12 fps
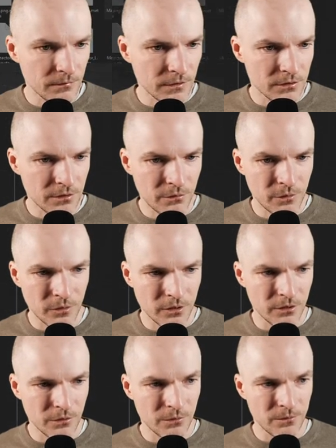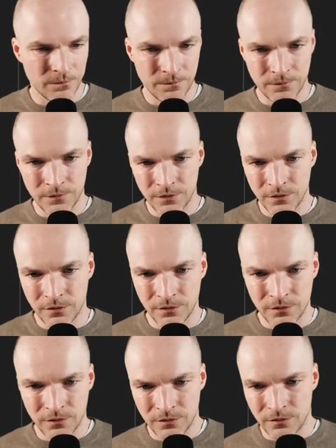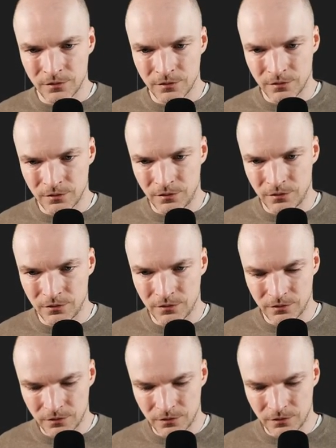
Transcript: So I'll go into